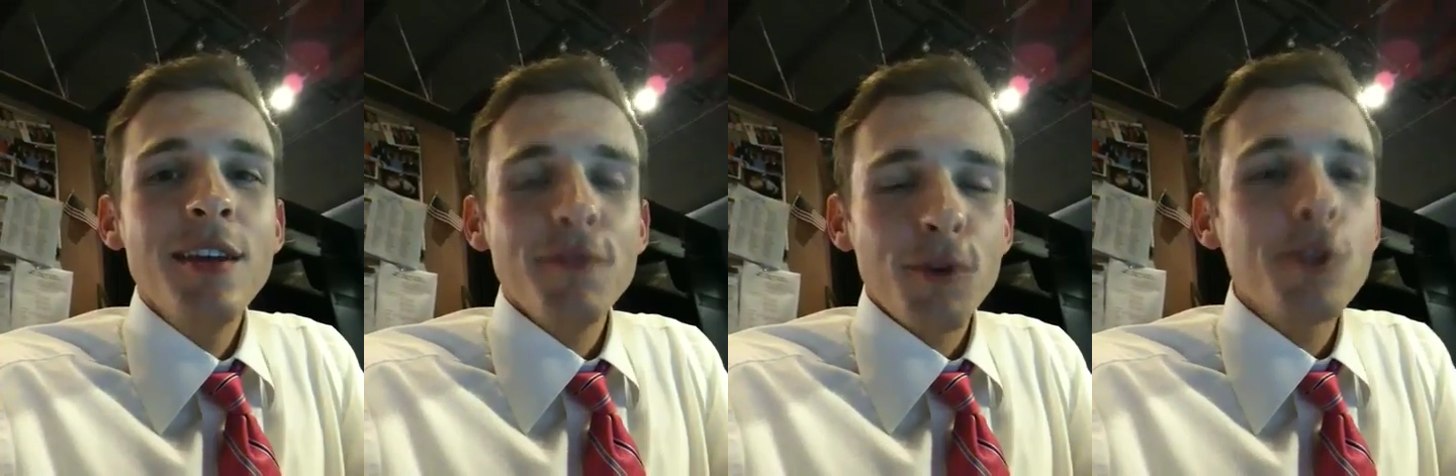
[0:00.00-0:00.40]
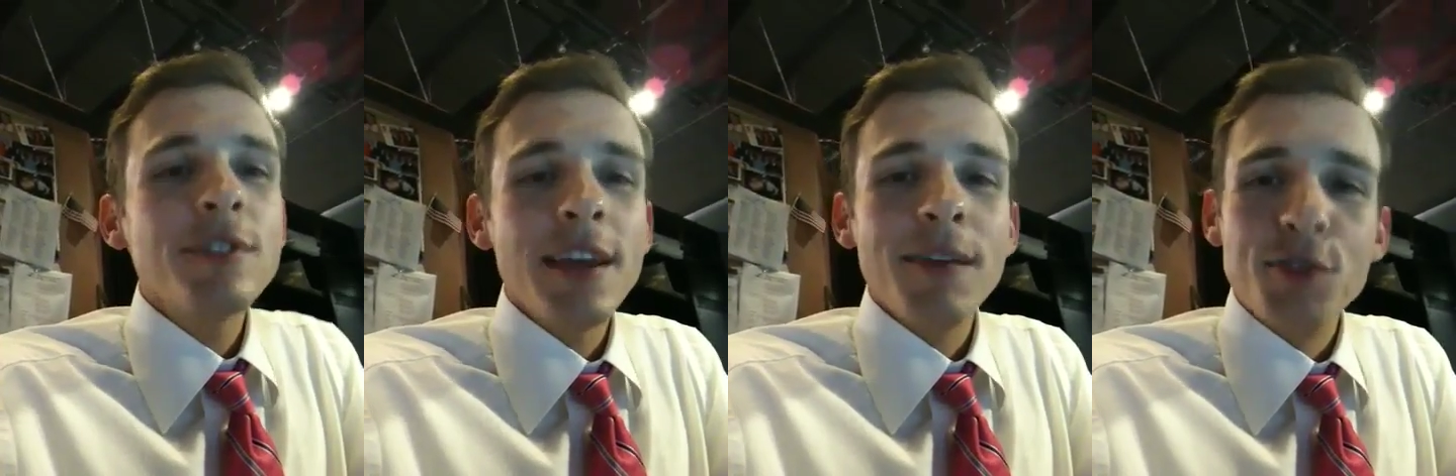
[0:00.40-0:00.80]
first
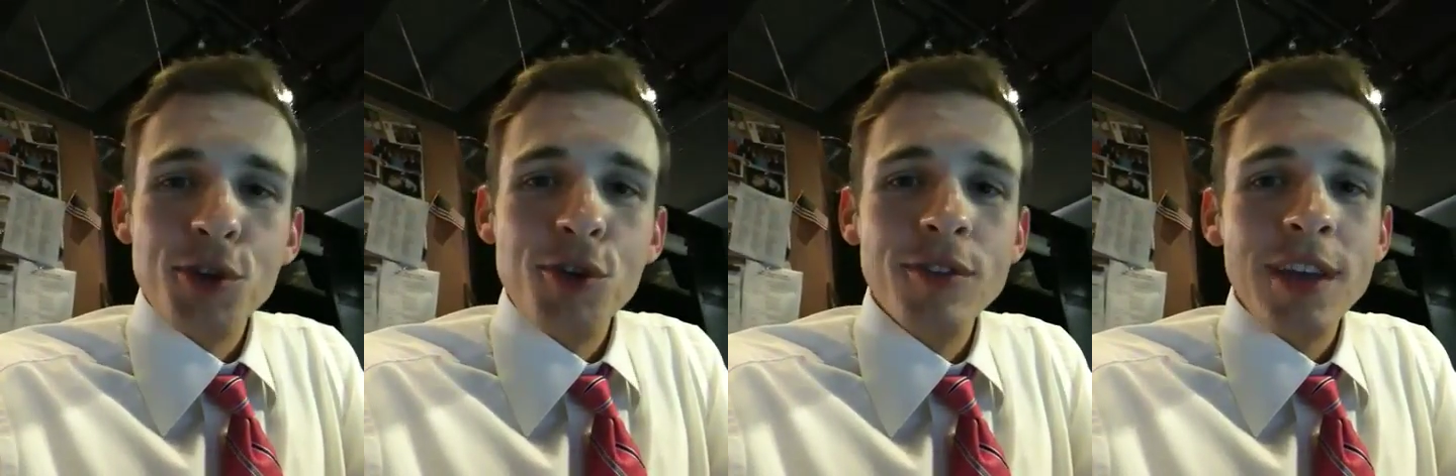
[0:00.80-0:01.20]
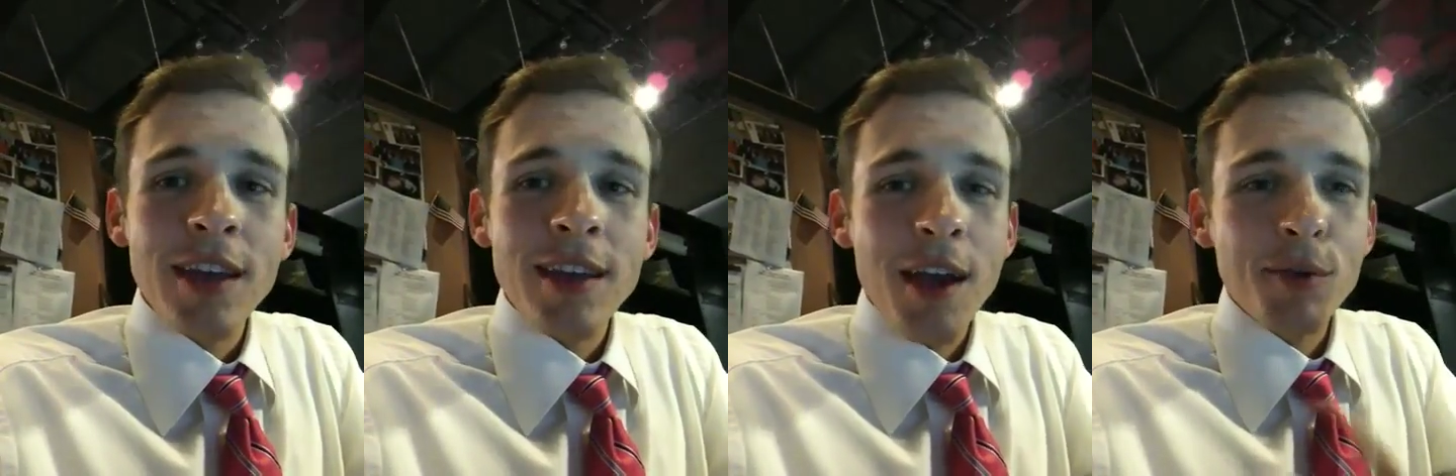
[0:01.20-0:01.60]
day of June,
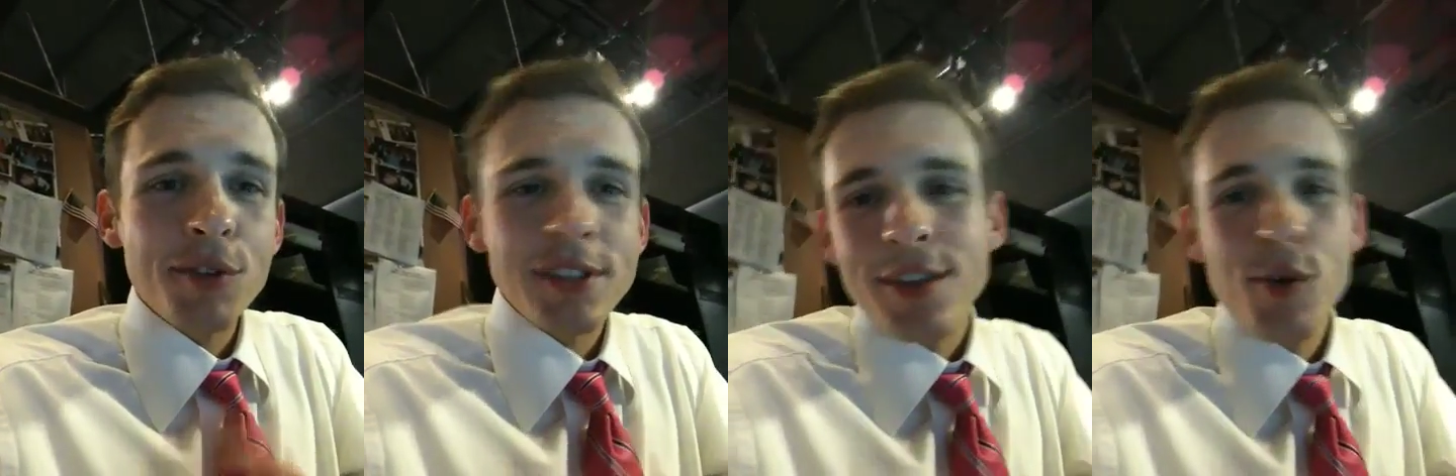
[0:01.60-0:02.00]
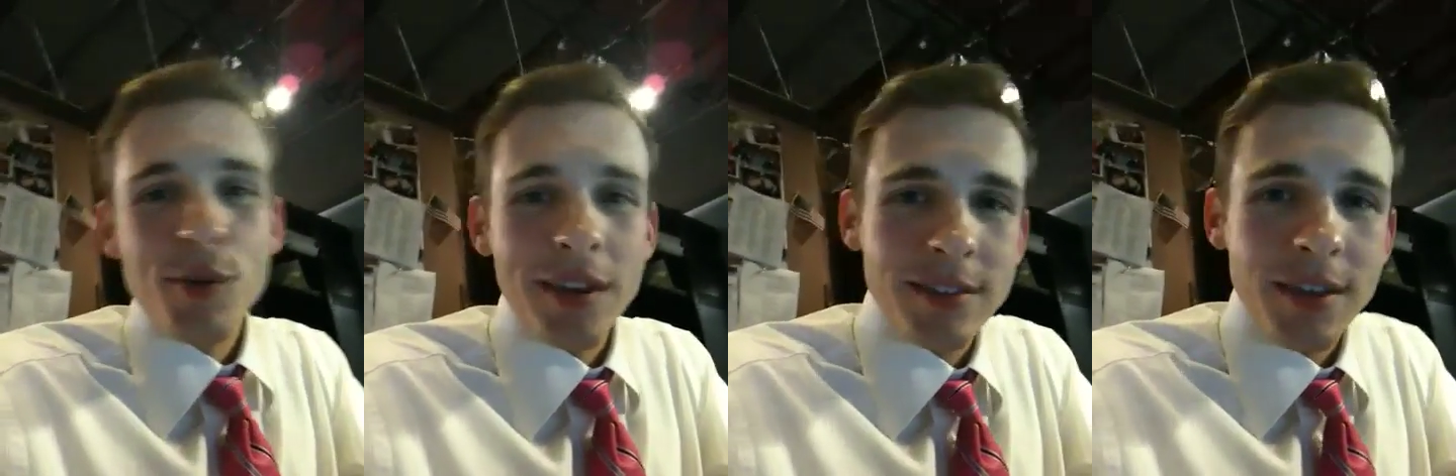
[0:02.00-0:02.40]
and I will see you
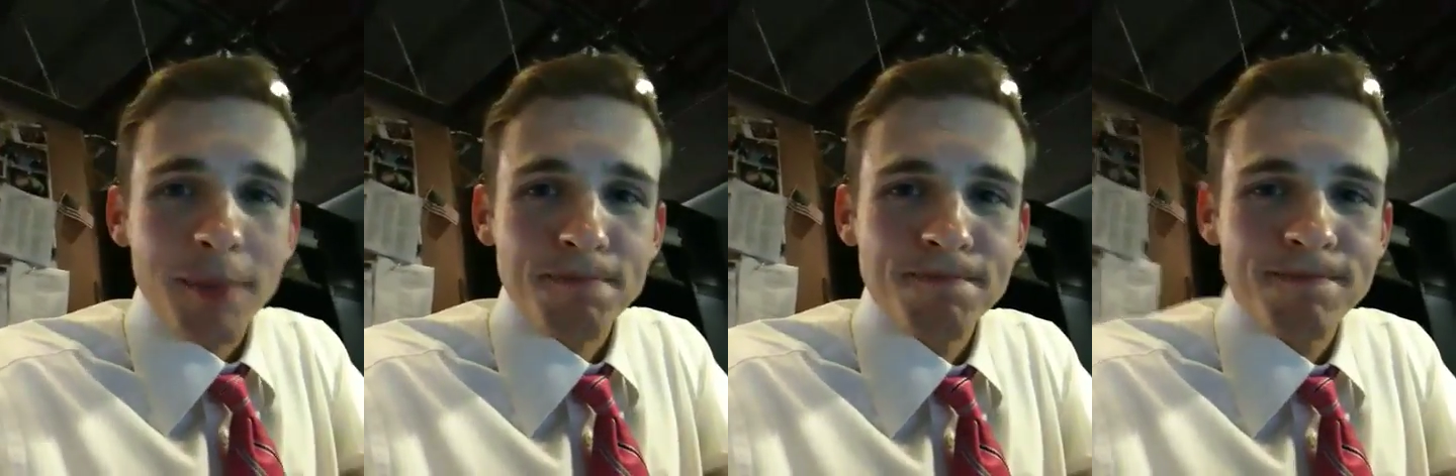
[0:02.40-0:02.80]
next time.